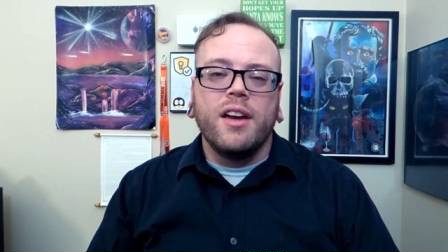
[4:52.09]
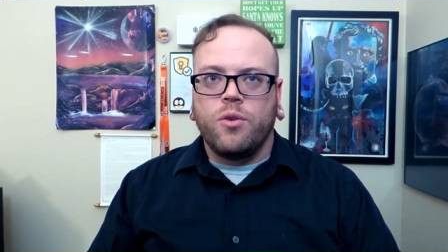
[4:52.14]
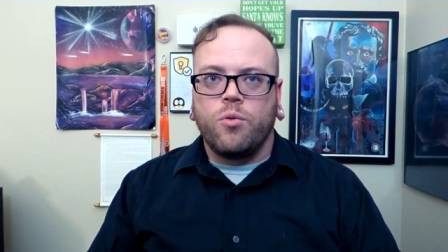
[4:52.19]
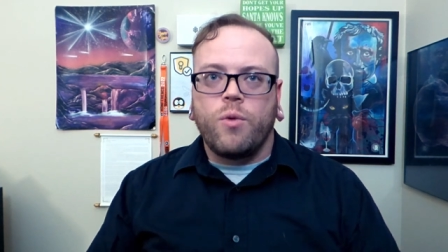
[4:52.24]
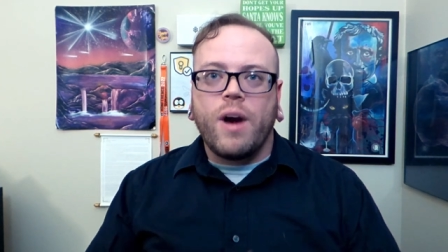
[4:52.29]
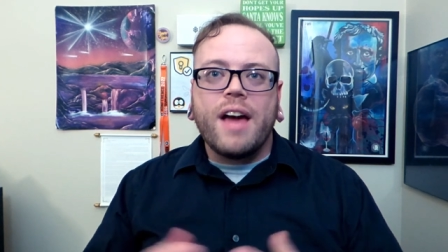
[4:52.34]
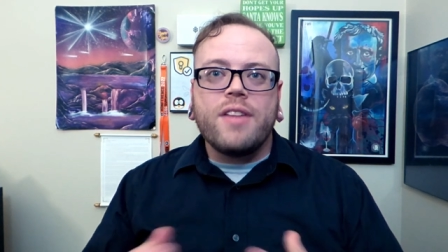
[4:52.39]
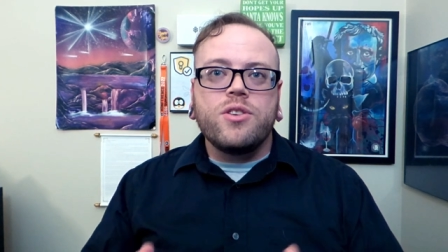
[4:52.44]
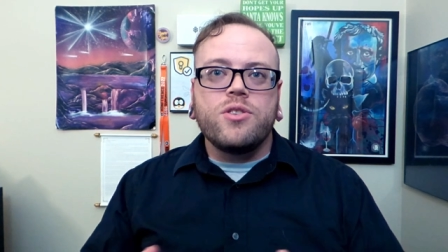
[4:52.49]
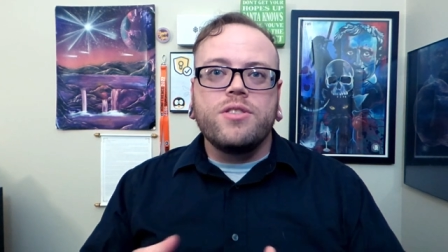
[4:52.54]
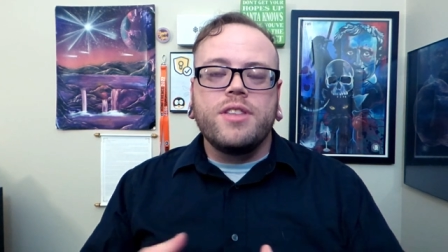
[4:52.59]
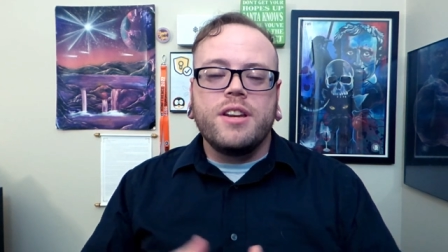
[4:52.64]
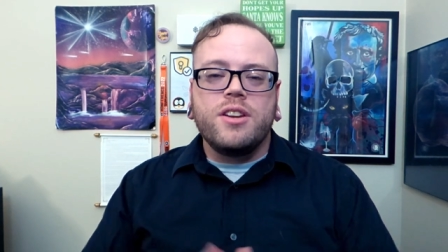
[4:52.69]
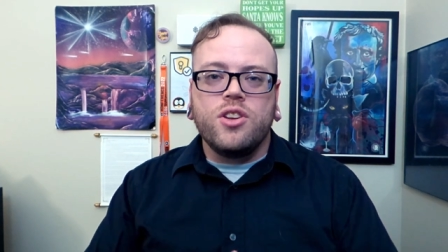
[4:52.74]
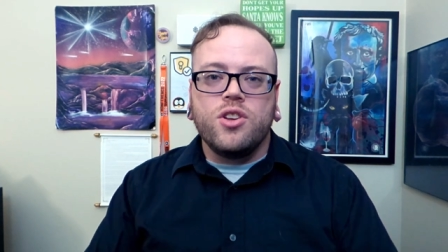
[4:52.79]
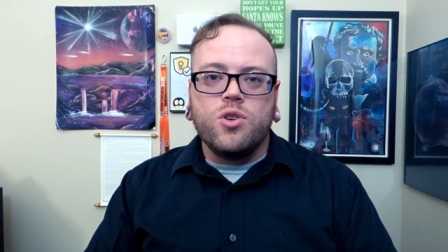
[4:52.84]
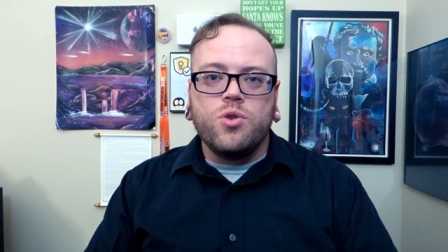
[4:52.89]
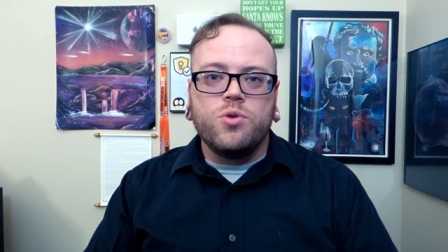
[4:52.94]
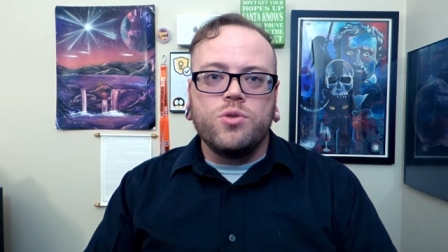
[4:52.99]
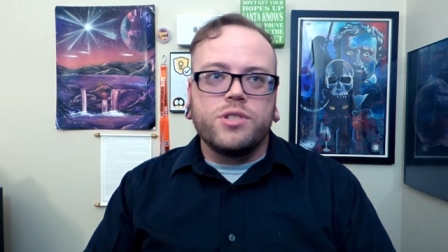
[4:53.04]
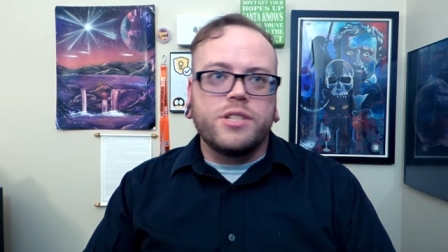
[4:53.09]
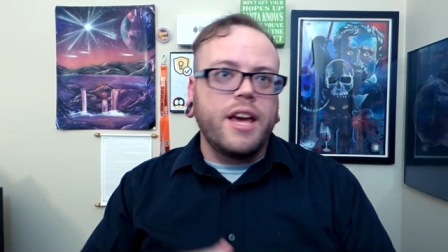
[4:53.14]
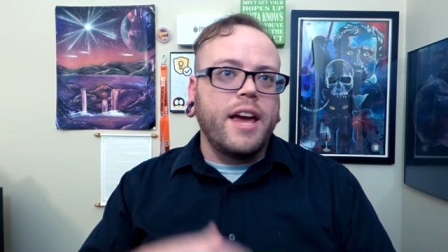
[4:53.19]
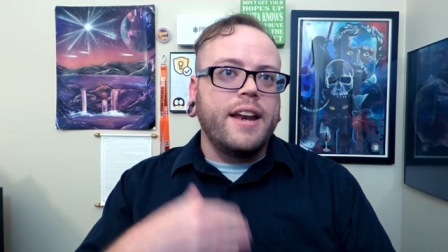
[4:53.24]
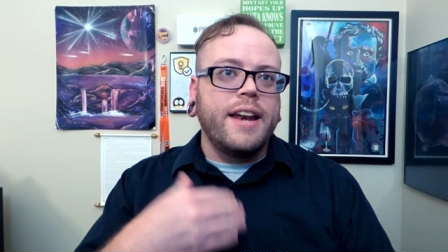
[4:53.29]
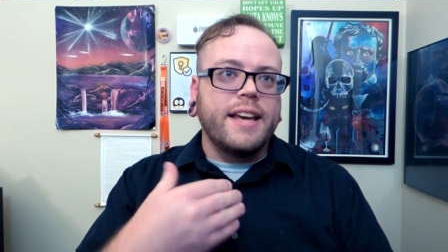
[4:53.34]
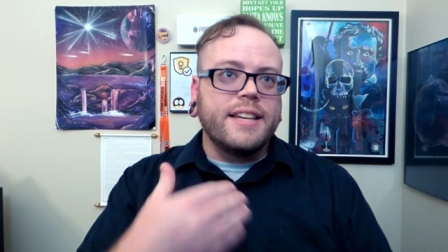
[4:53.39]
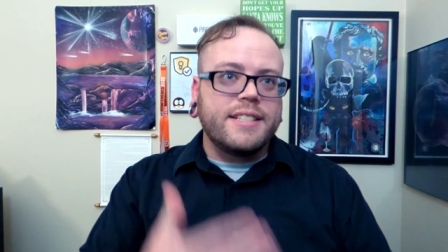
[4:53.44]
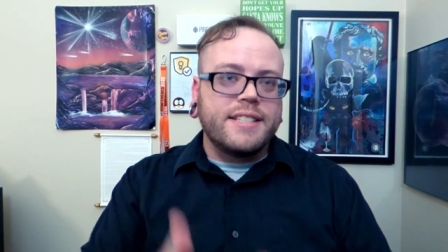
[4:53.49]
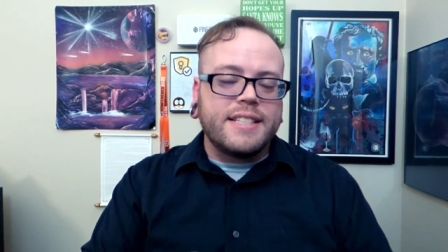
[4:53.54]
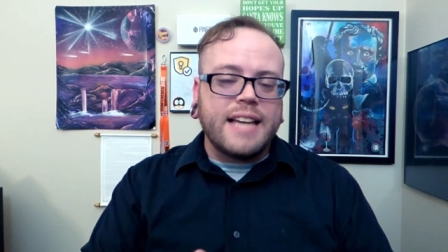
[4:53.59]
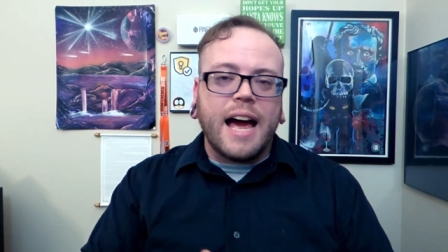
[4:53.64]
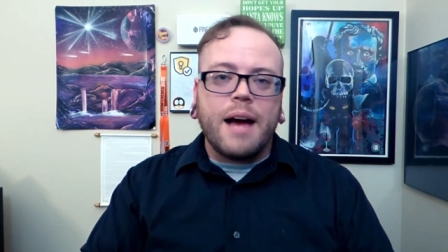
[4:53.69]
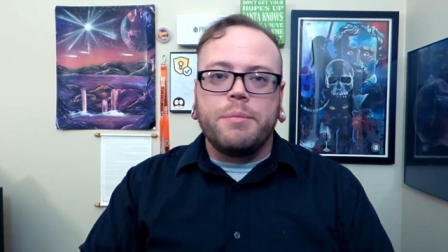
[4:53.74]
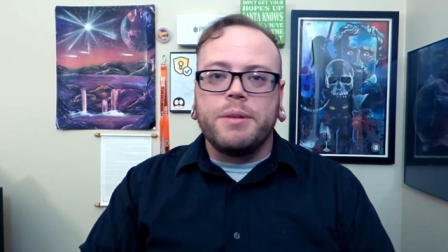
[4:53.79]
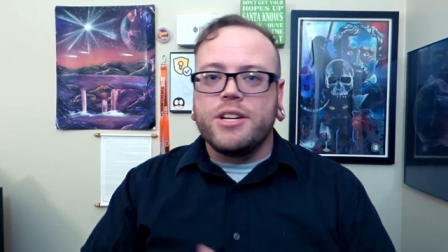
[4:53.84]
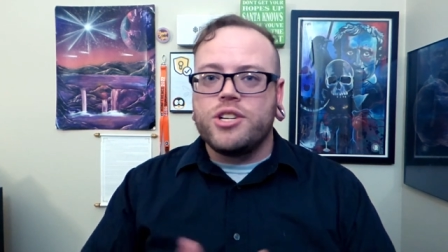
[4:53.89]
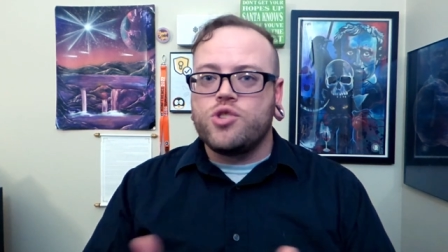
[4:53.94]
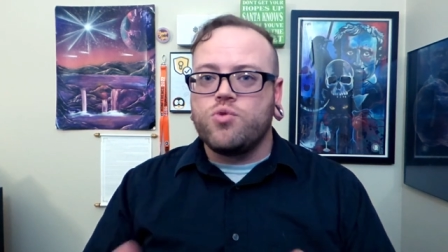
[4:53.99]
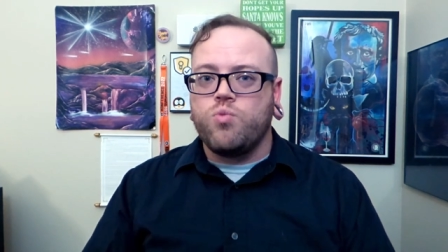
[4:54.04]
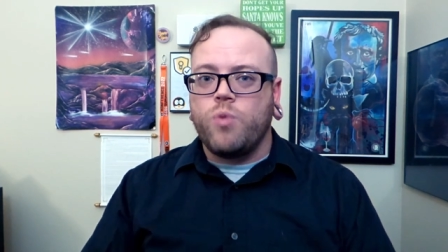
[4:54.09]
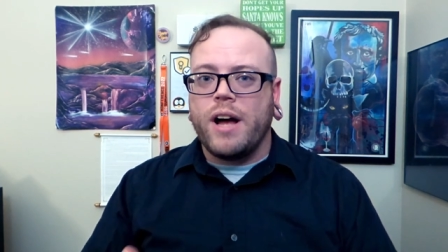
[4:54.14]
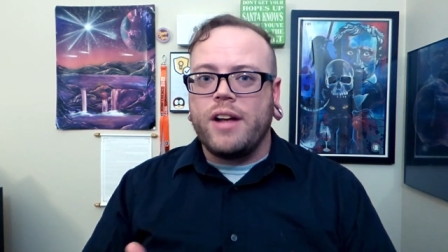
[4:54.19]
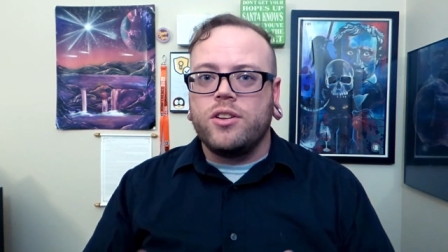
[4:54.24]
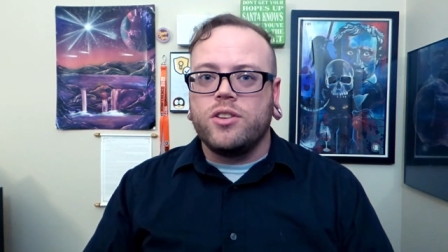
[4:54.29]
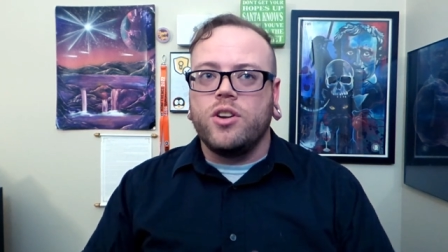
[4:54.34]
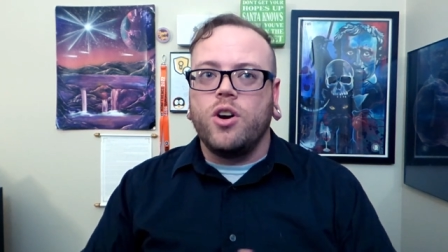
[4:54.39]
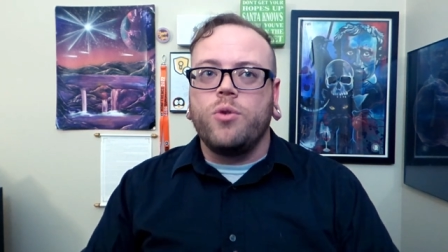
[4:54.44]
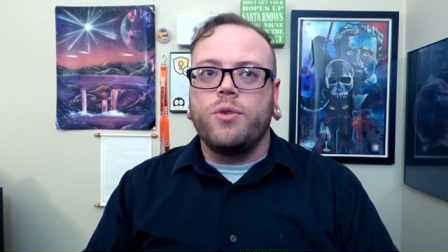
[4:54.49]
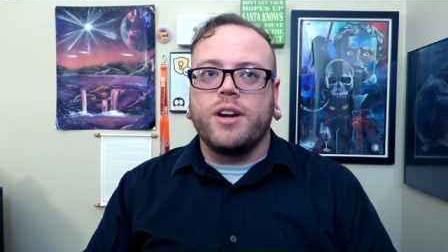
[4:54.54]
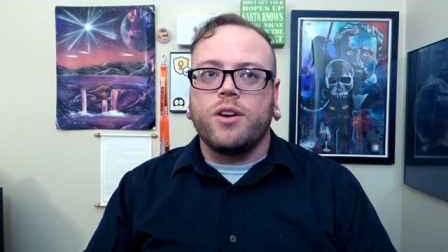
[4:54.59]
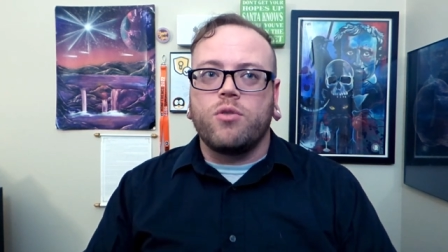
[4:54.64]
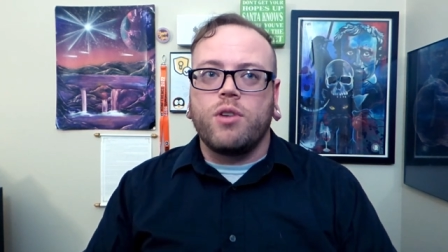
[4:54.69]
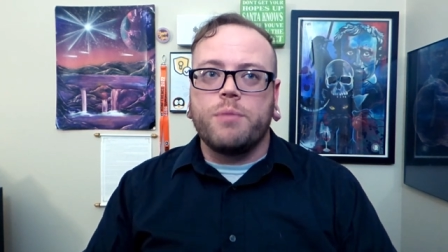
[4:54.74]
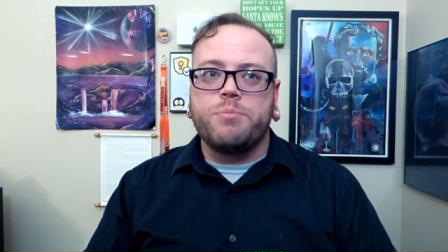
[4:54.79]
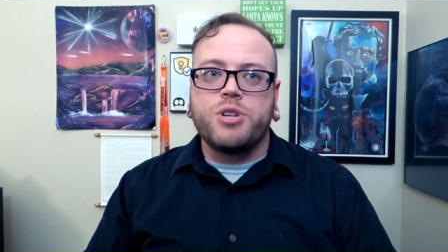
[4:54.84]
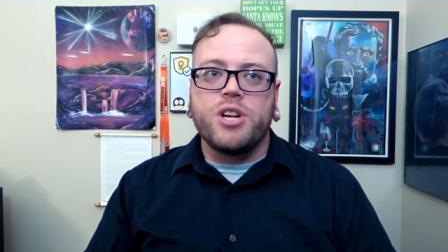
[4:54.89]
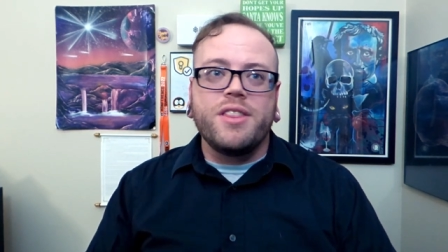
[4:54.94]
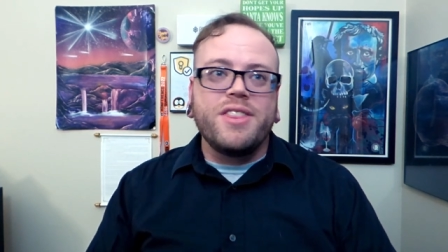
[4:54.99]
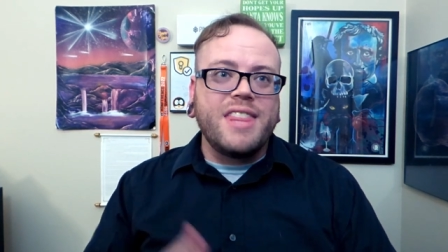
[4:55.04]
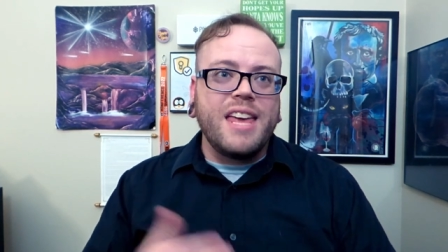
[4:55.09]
Rather than use an established, well-known encryption,